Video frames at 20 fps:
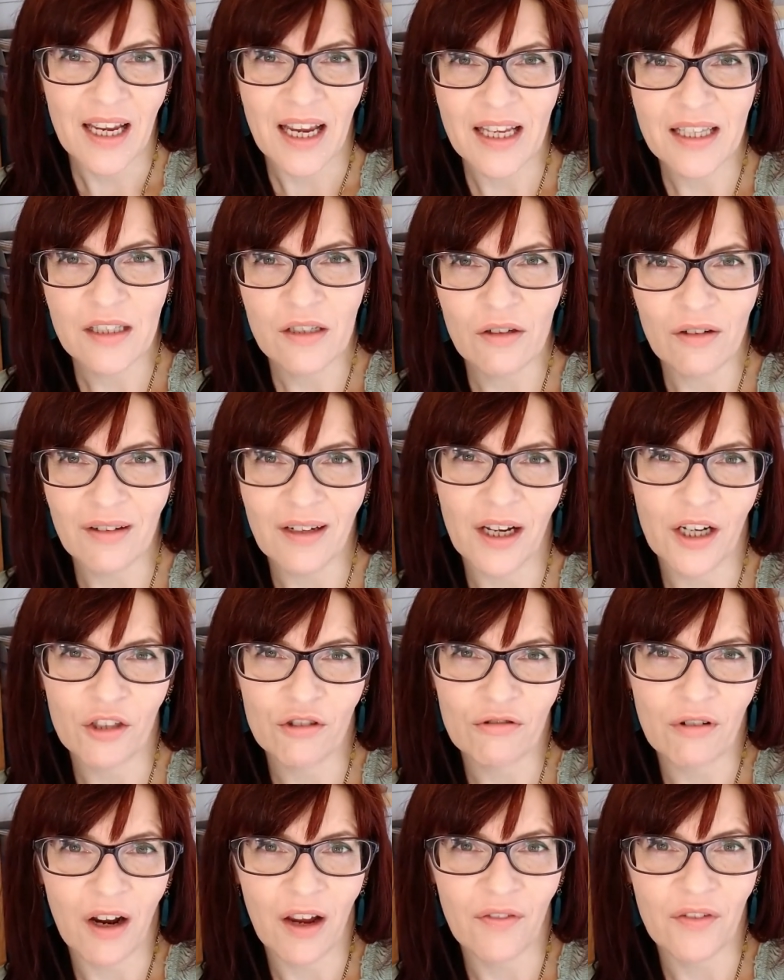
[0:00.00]
It's not like
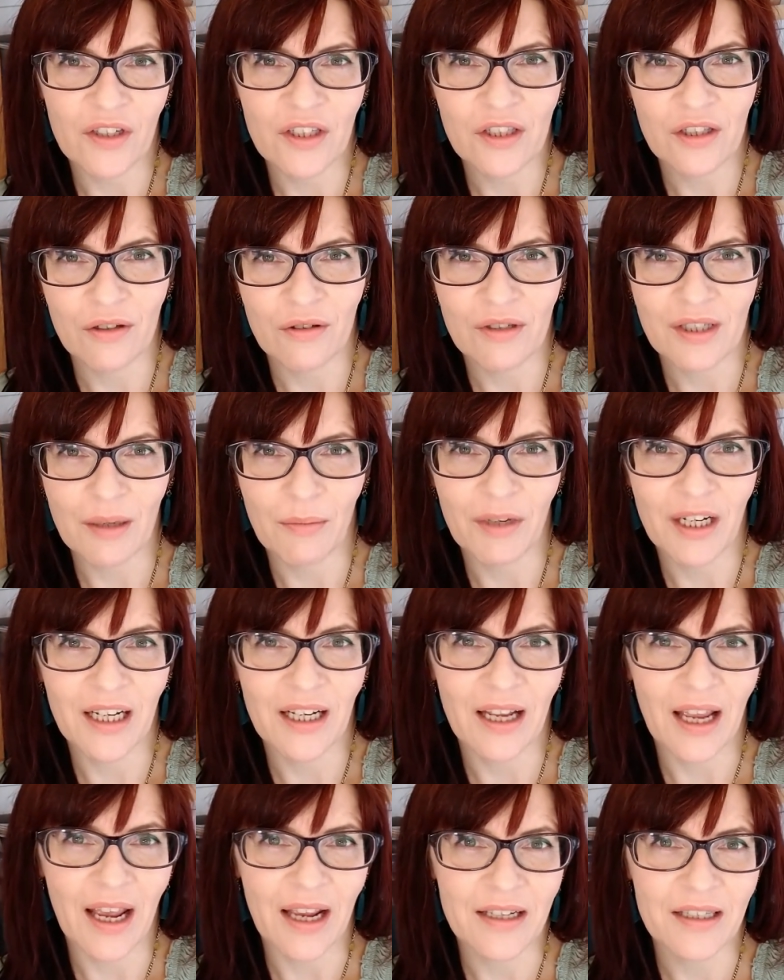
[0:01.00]
driving to some
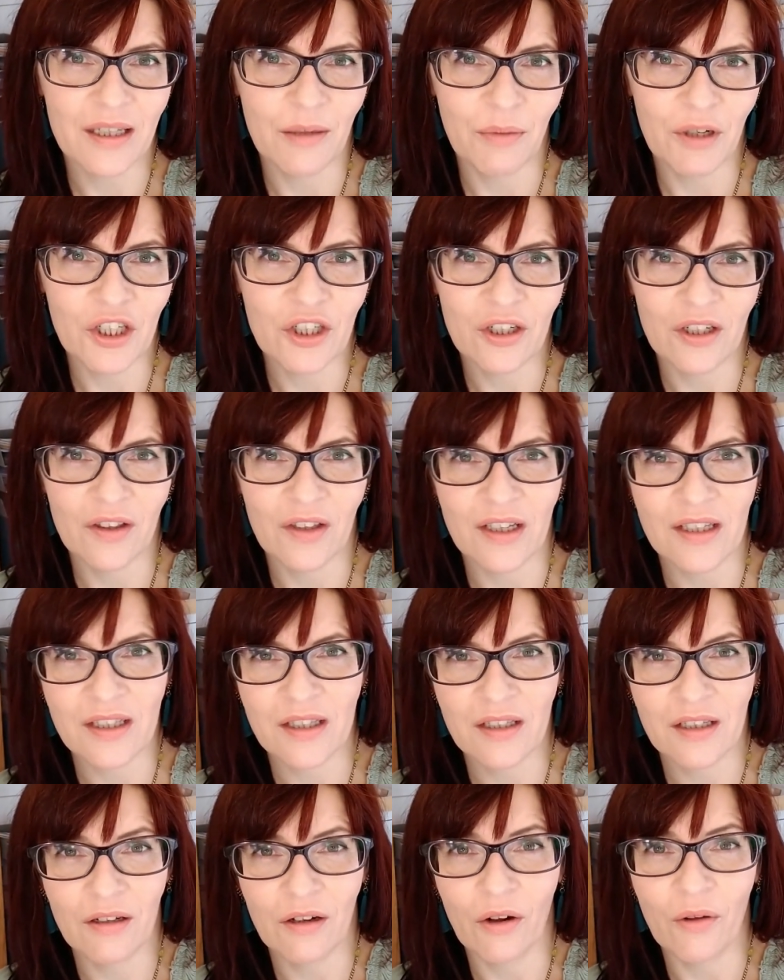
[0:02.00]
little exhibition
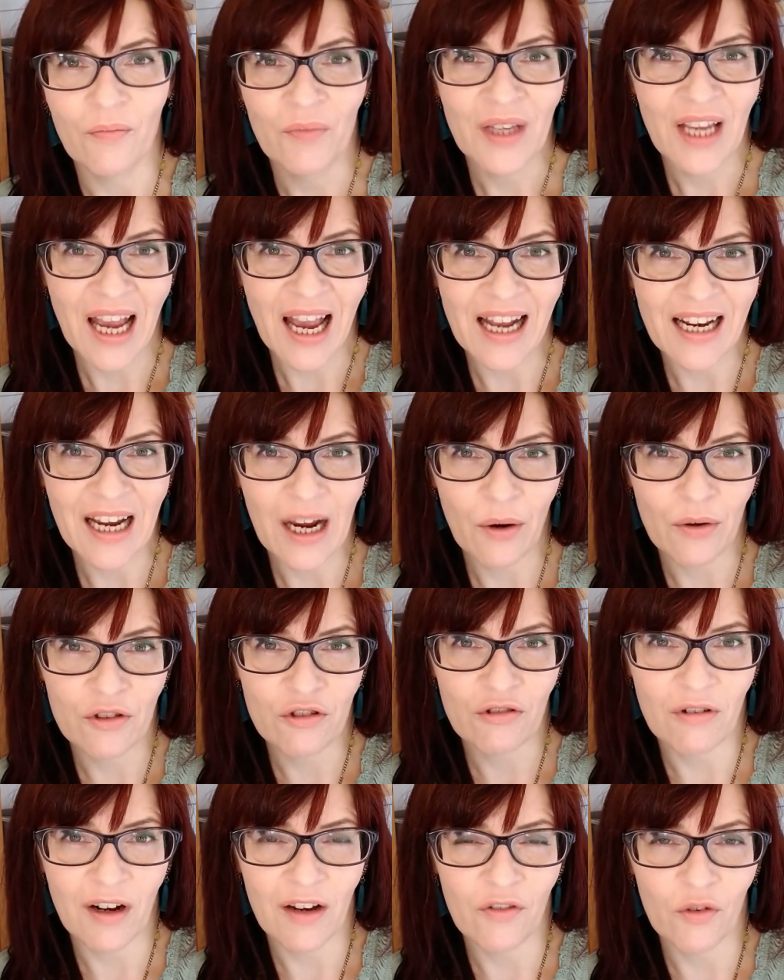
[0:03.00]
that's, an hour's
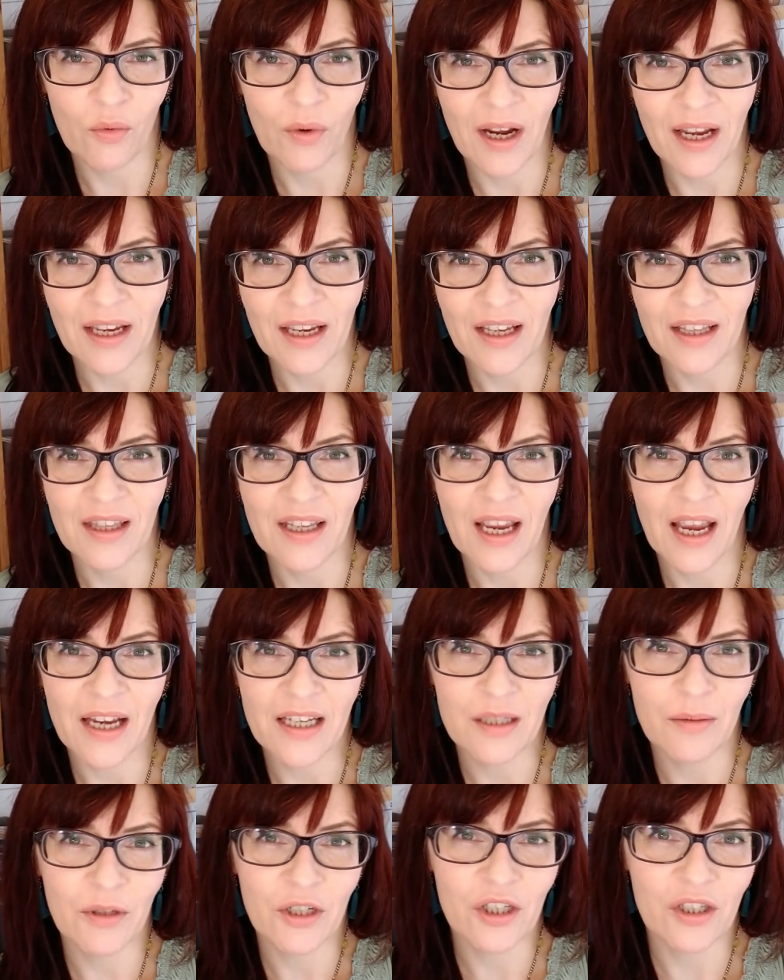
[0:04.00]
drive away and the
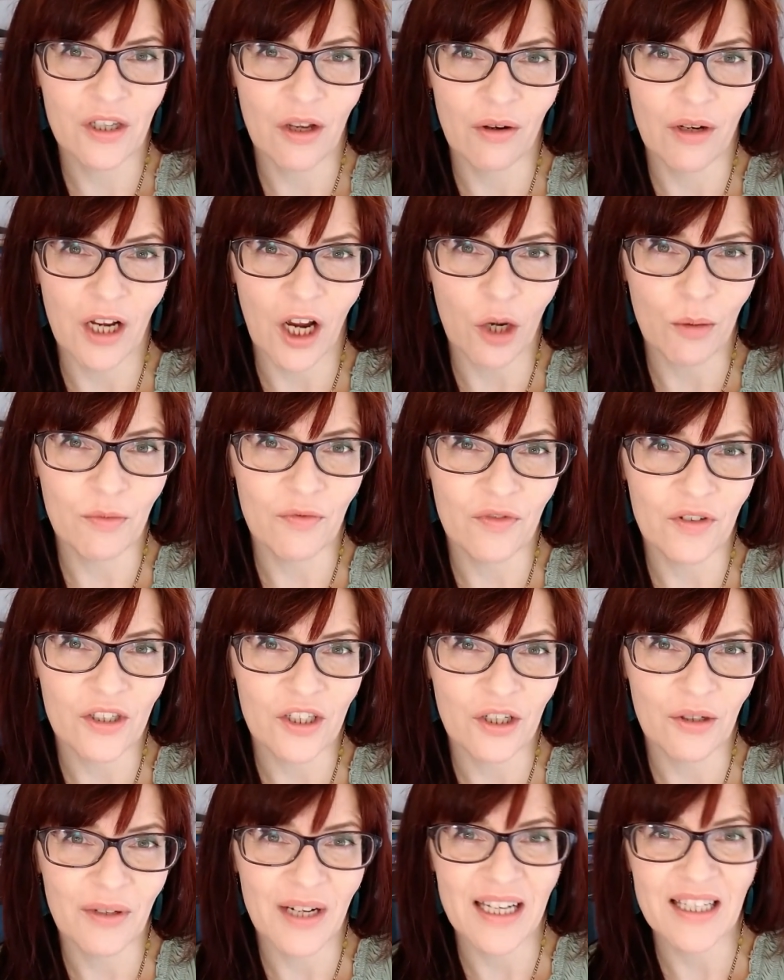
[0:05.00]
exhibition's only open for
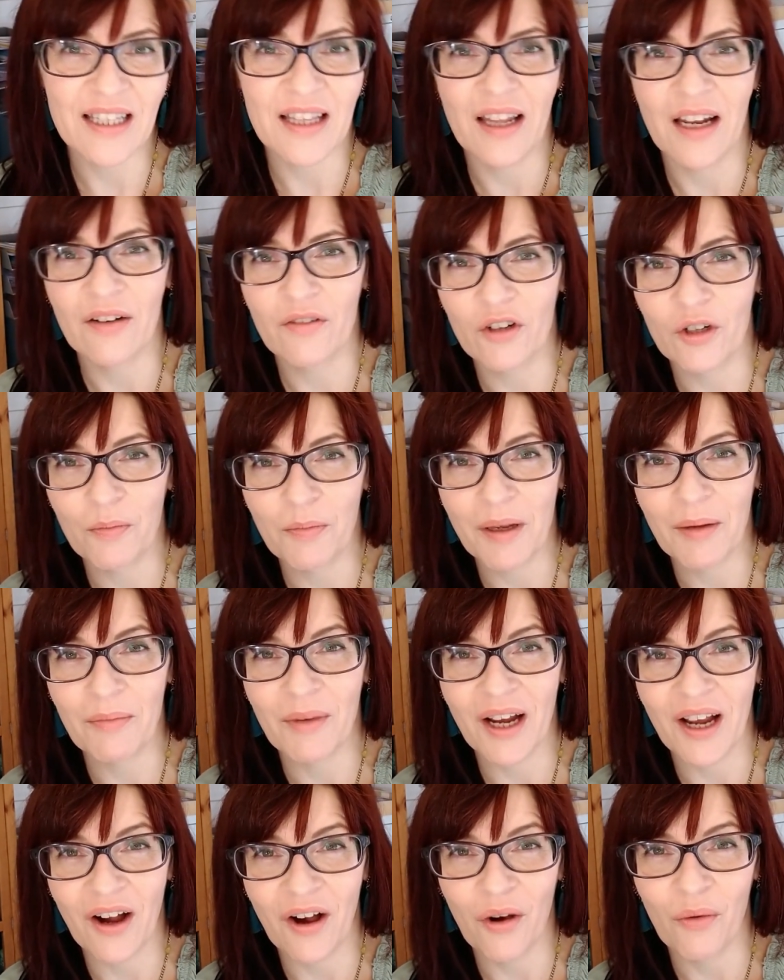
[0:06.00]
2 days and then I've got to pick
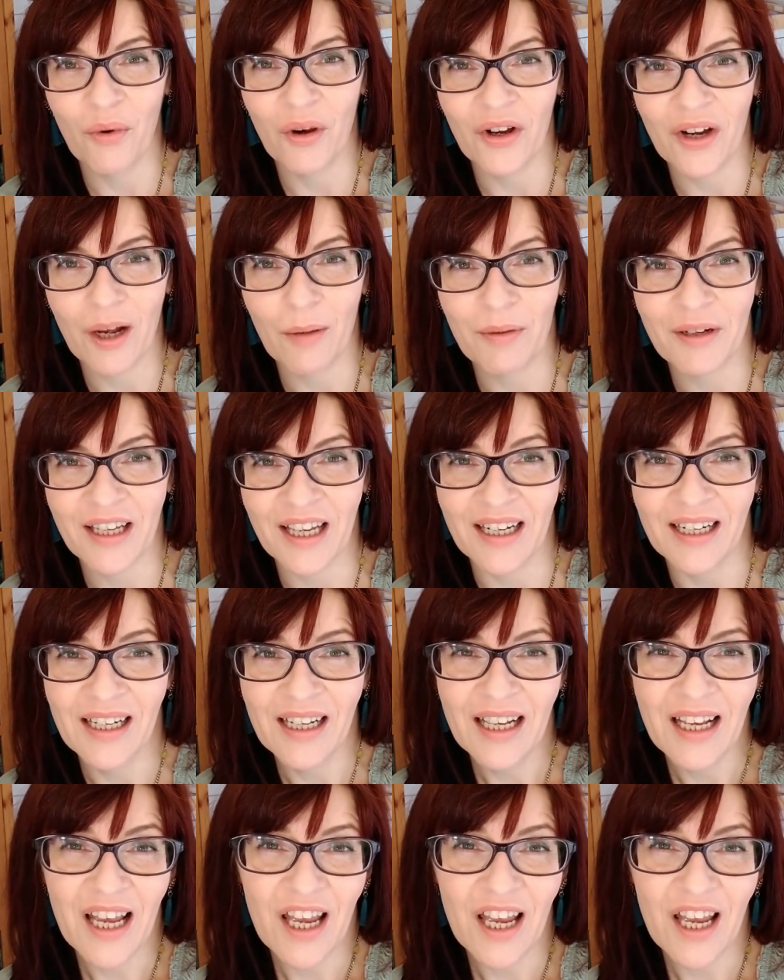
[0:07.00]
my artwork up again.